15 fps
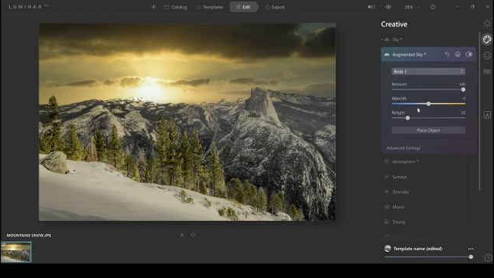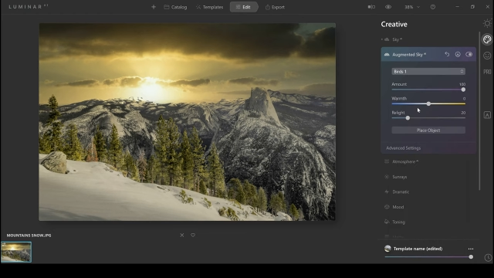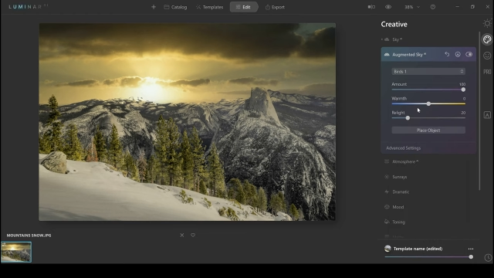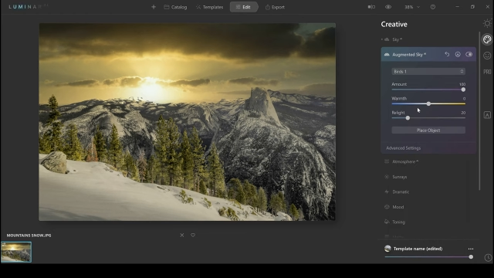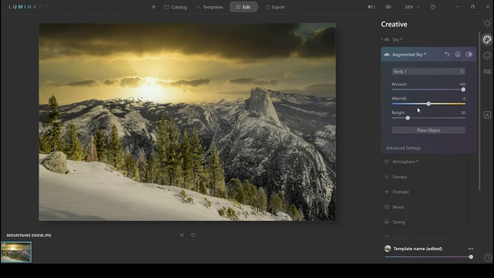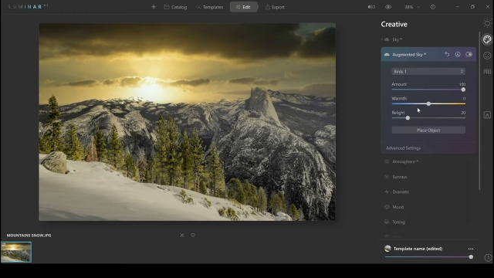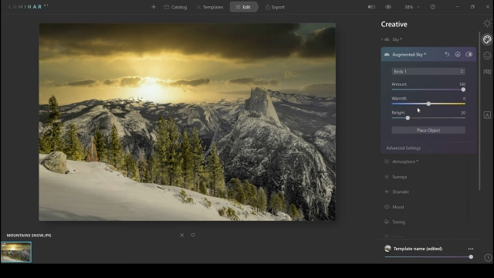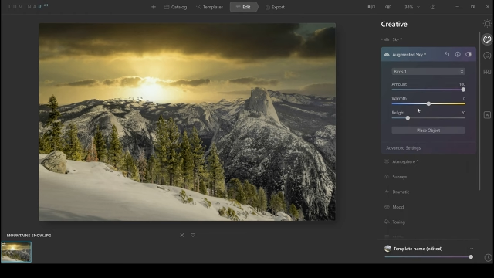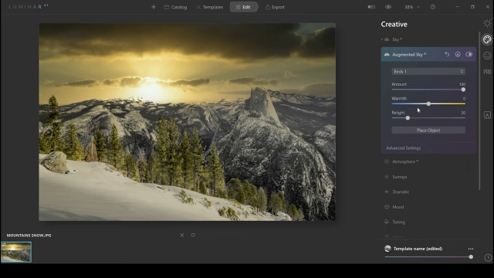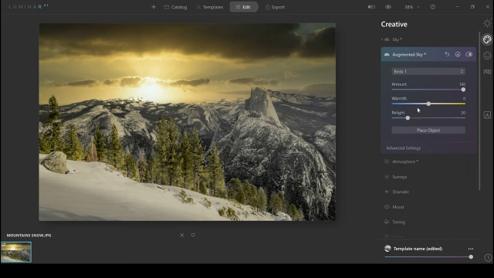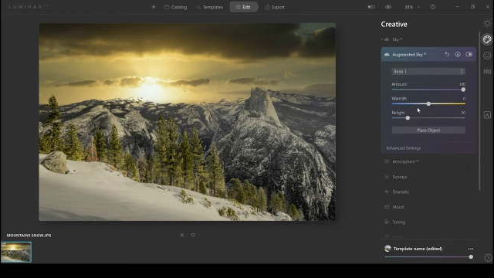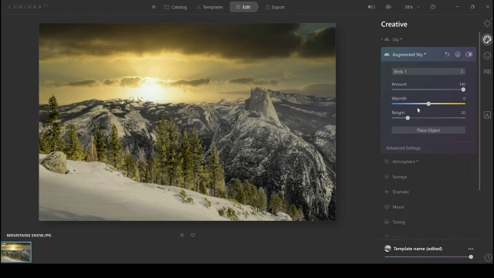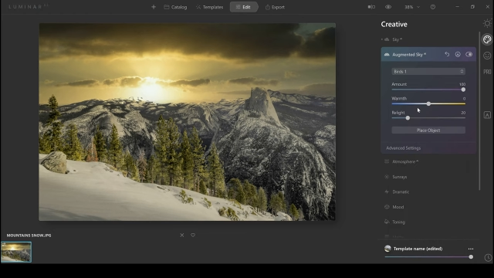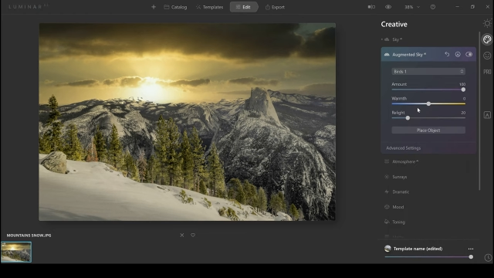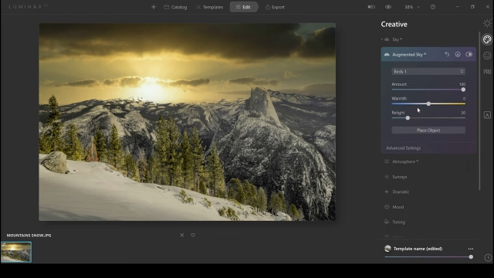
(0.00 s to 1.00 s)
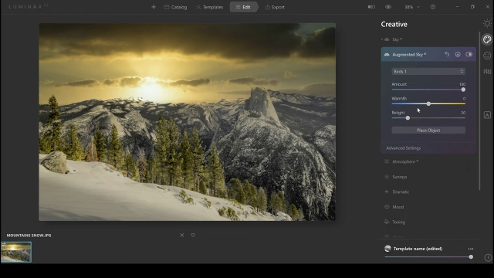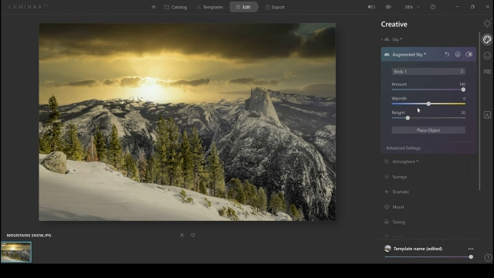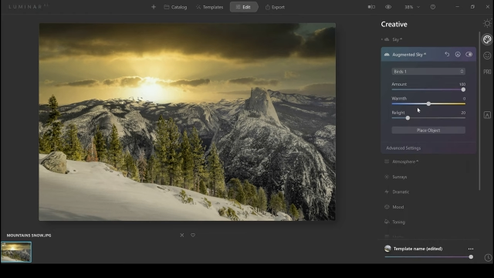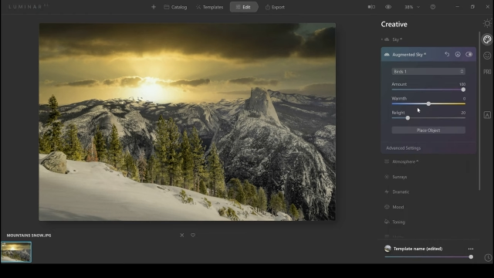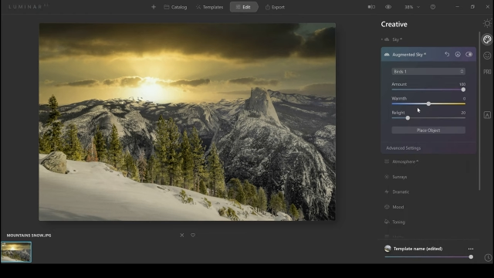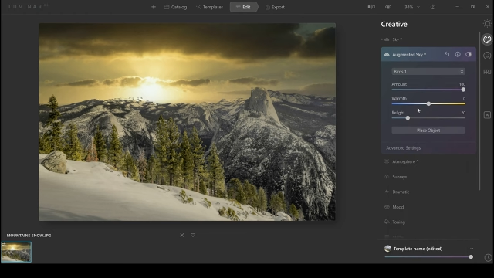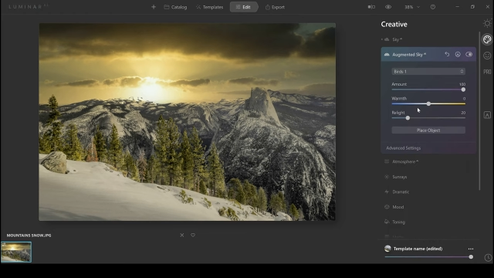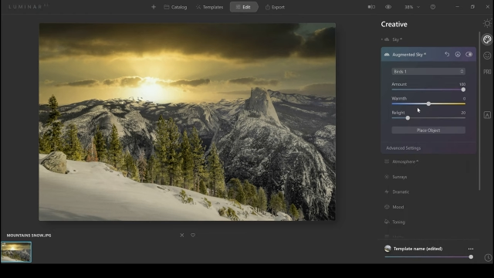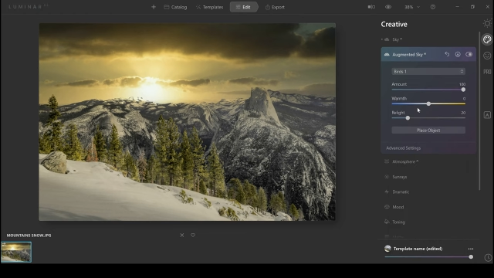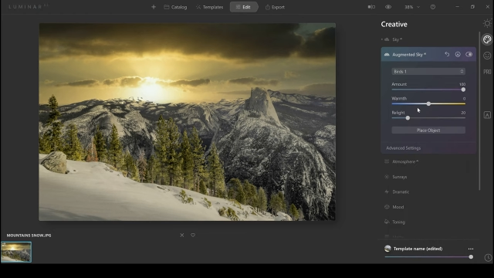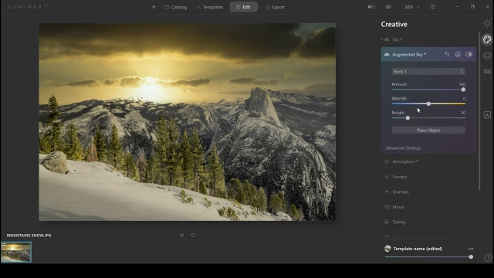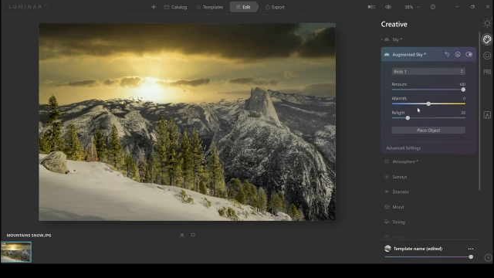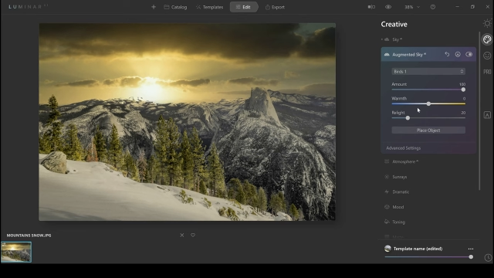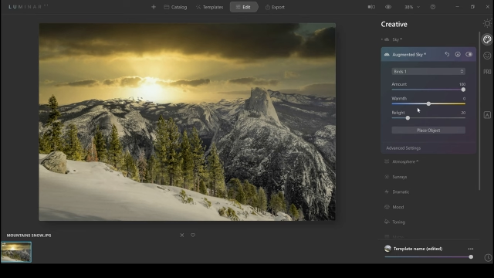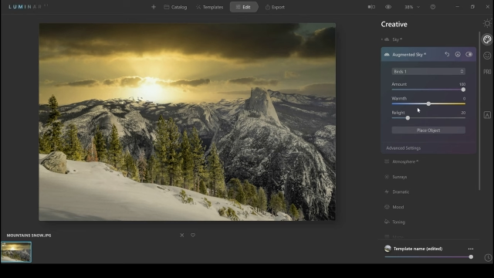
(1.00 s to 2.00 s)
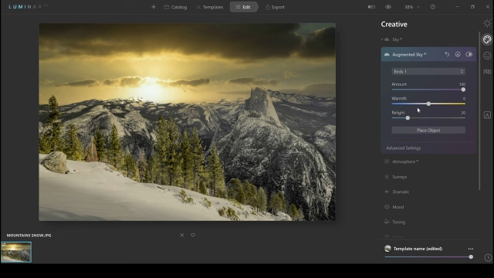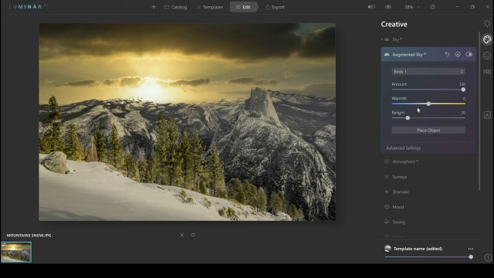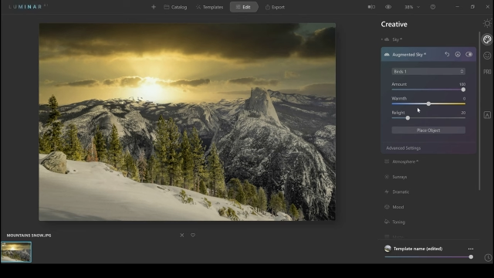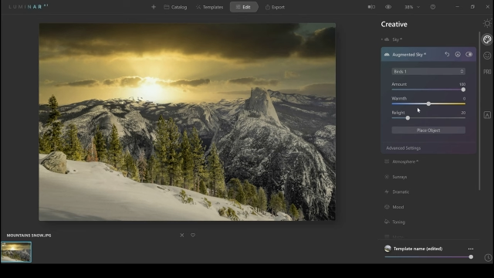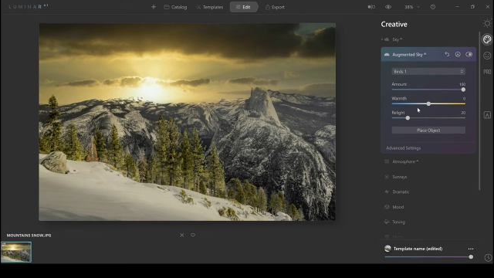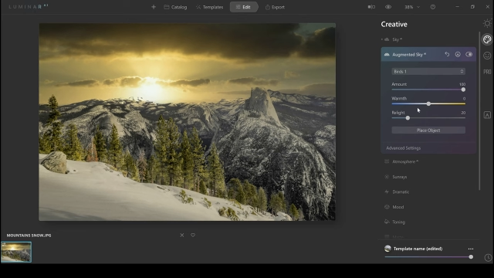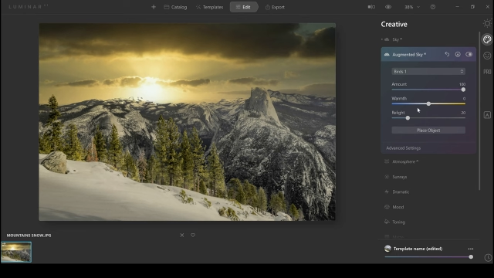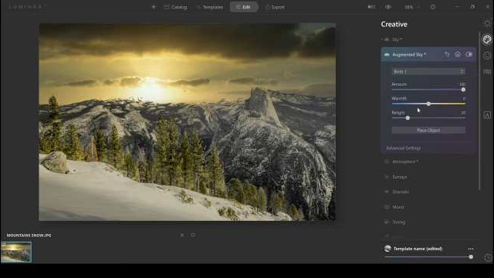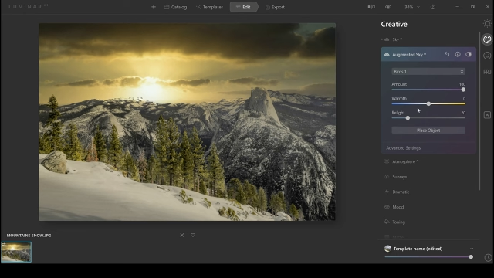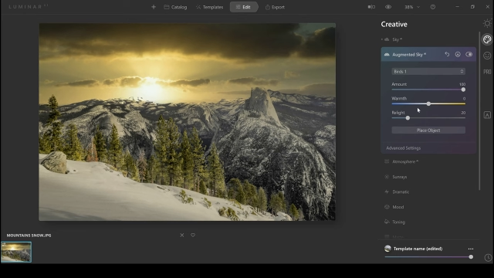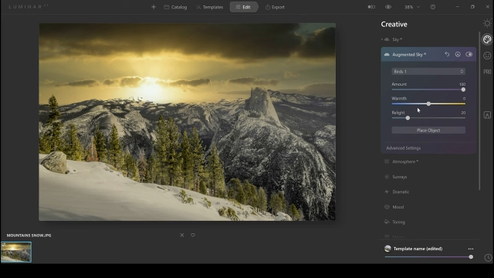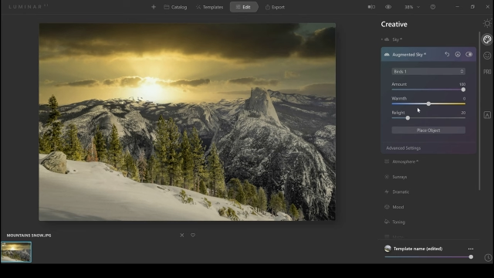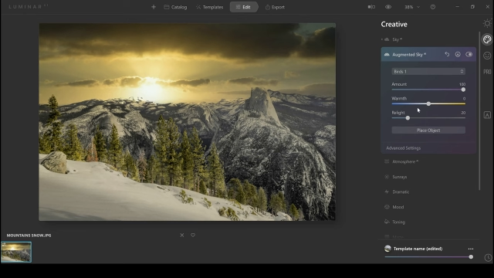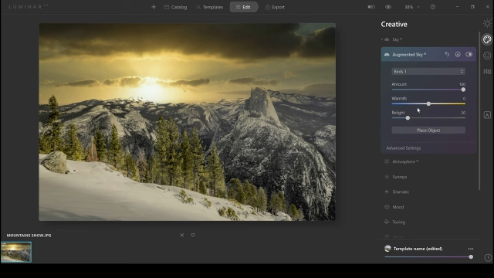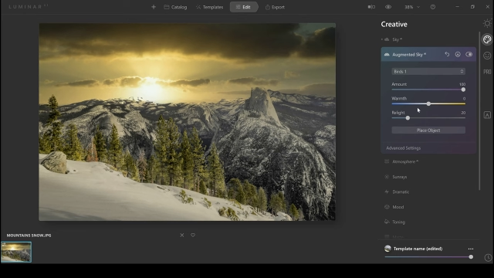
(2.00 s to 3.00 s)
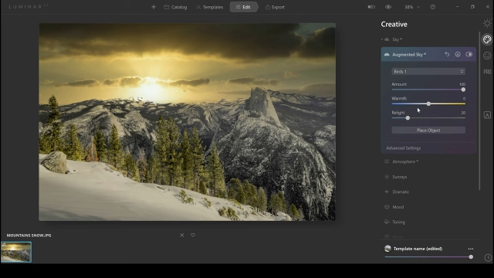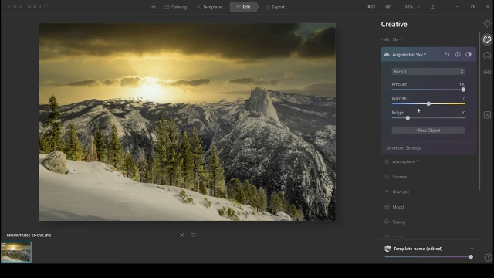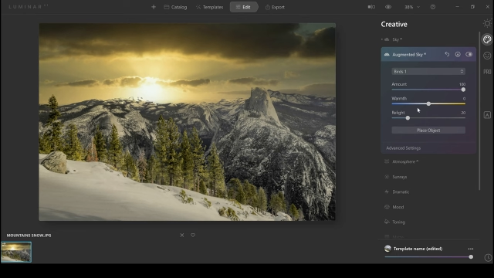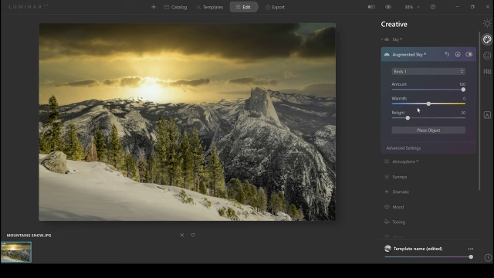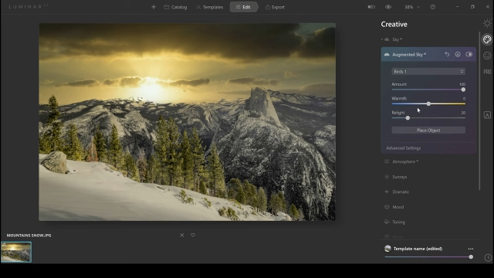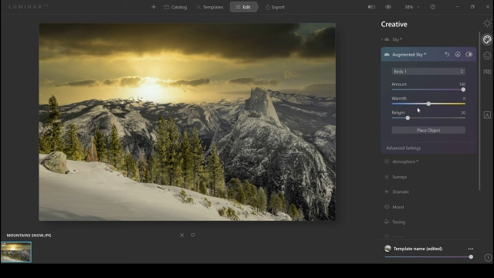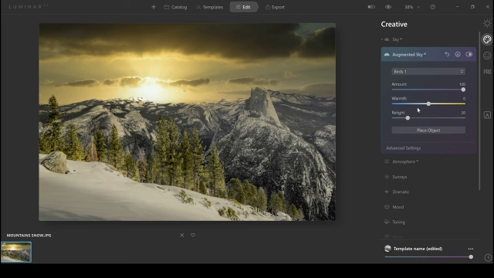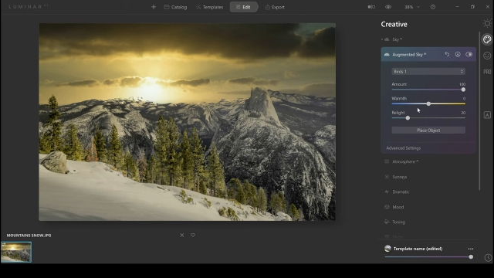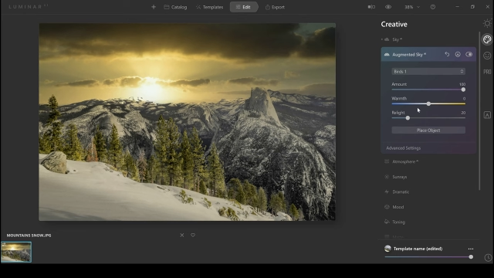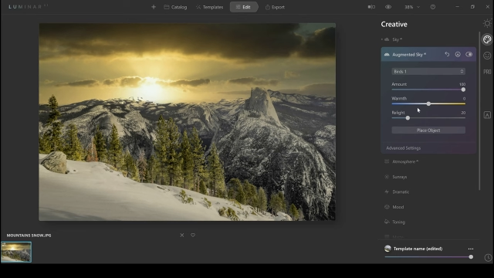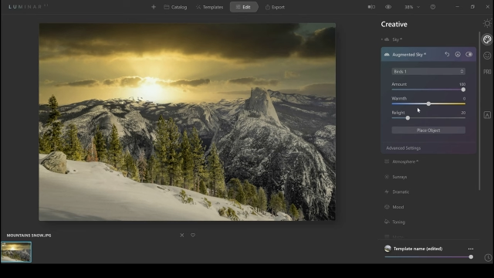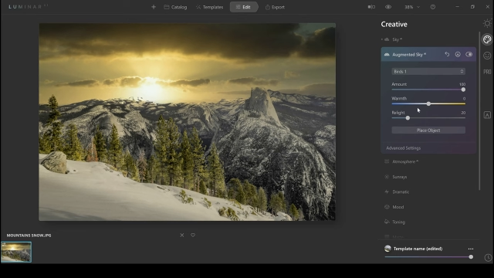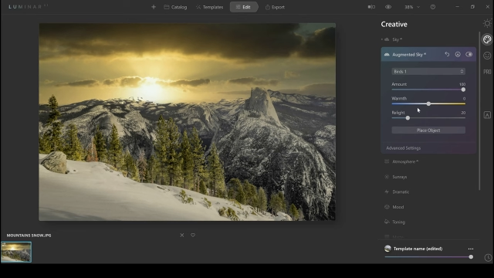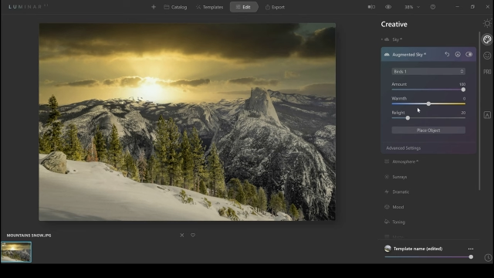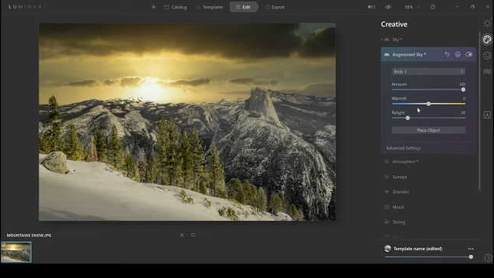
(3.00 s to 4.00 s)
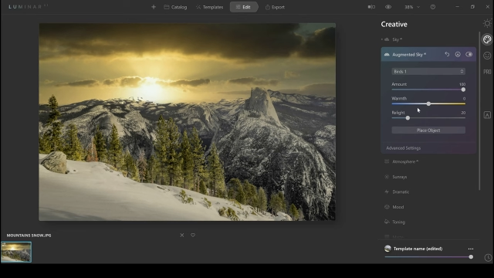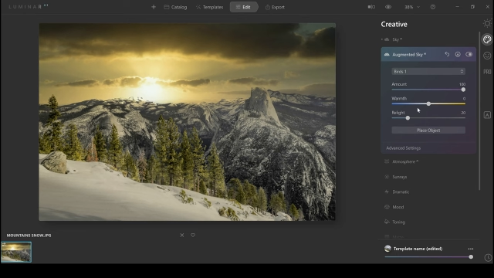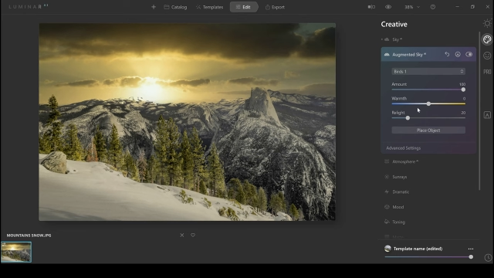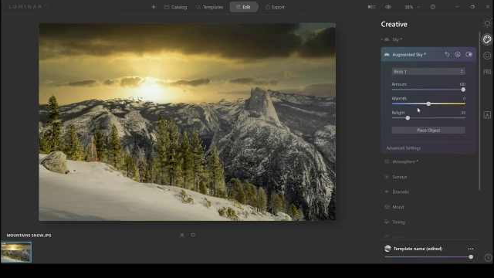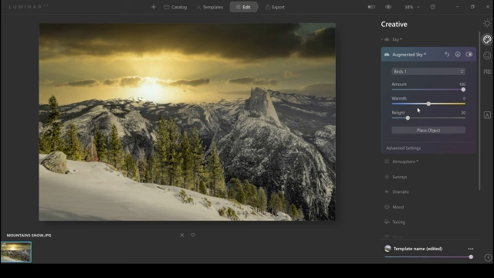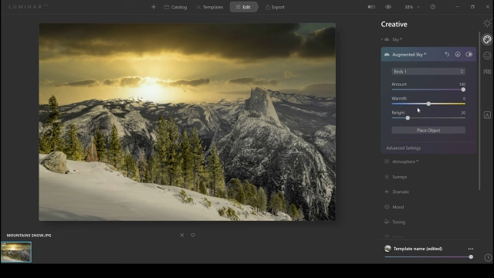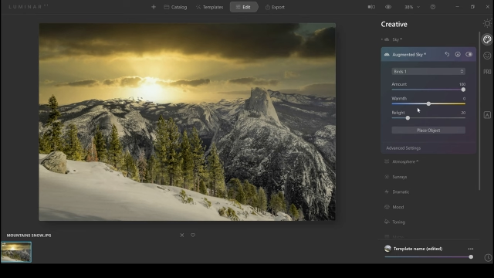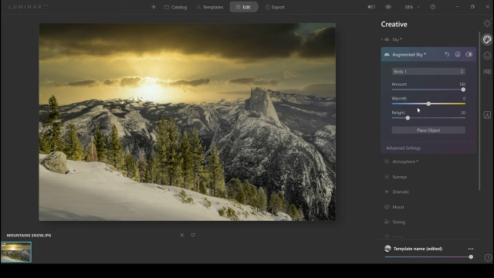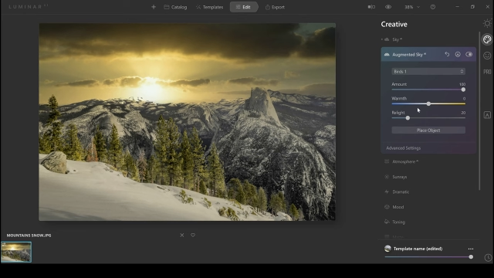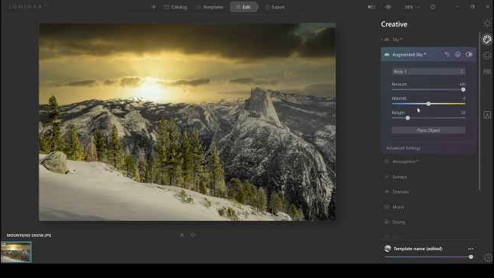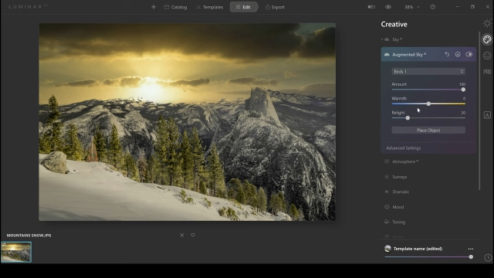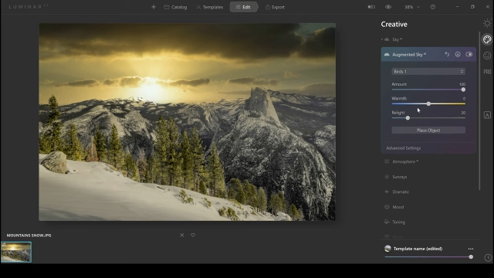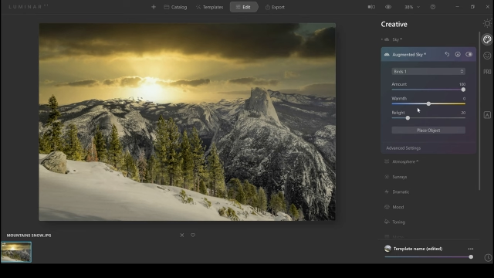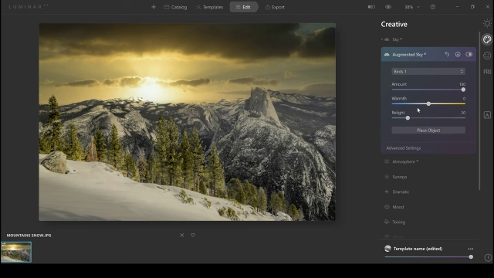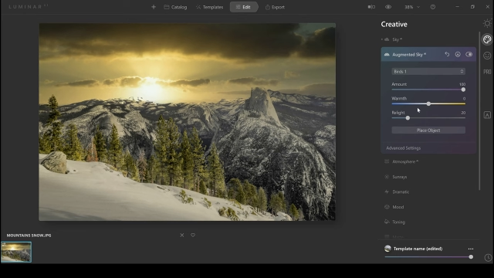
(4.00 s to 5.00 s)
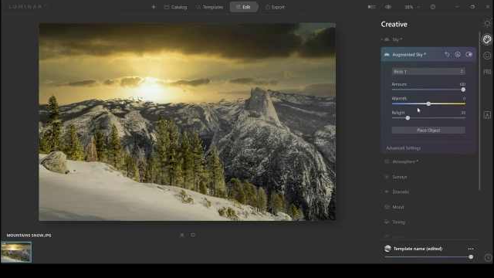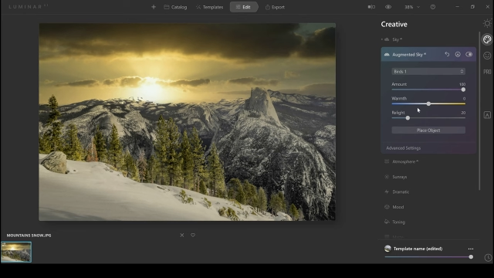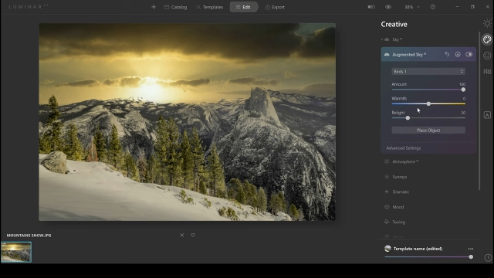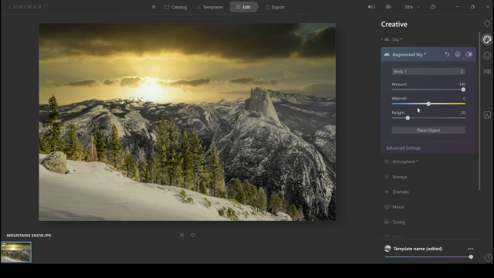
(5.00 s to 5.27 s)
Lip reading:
(no speaker visible)